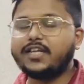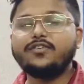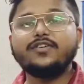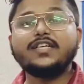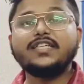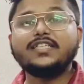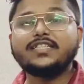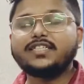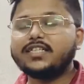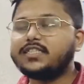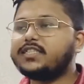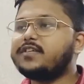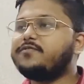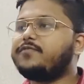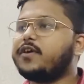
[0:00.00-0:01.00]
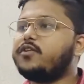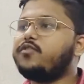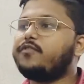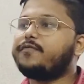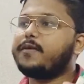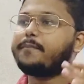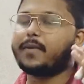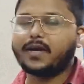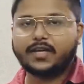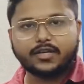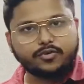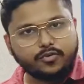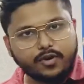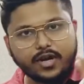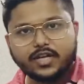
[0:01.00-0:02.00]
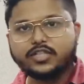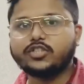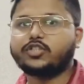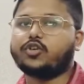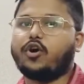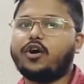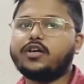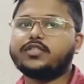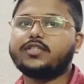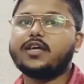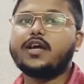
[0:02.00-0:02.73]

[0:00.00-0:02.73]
on the intrinsic value of the particular stocks